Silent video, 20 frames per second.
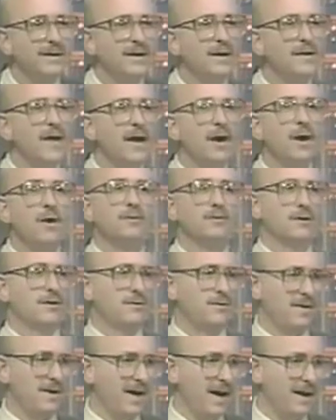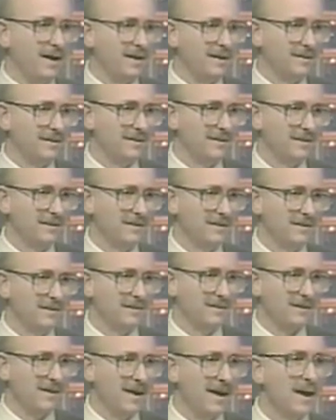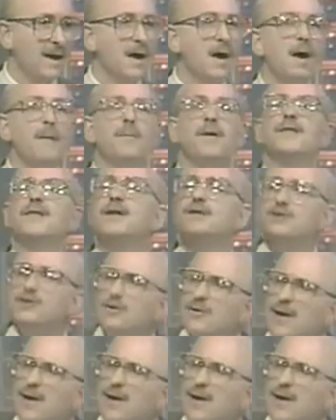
They don't create it. But they do